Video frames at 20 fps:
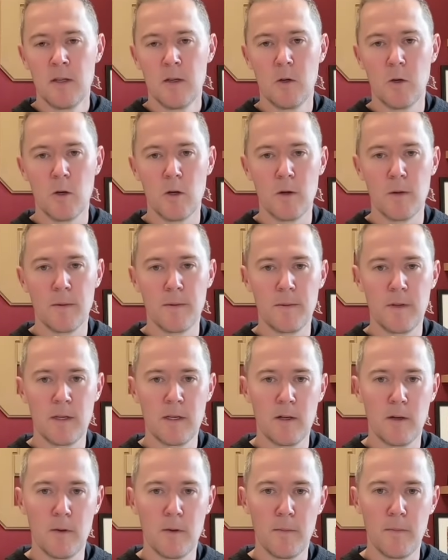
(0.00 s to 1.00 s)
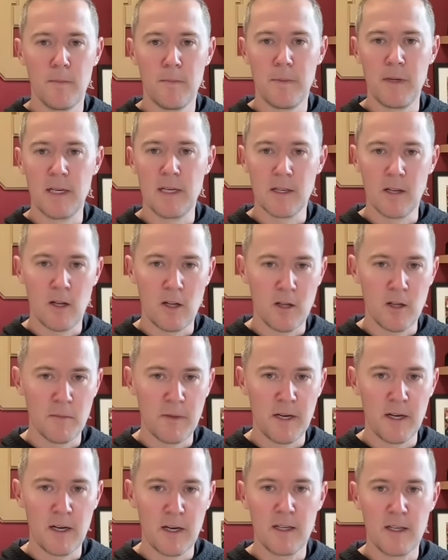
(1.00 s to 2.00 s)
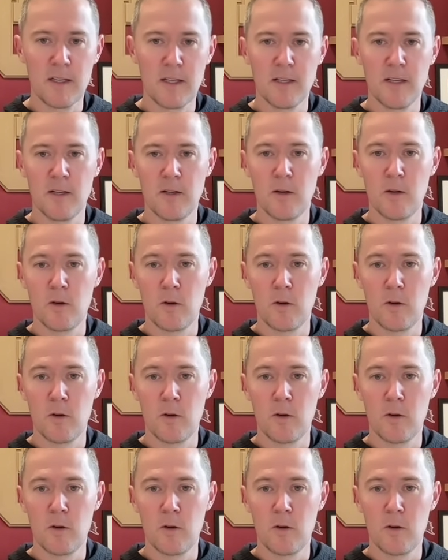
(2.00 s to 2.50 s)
or, you know, being an All-American,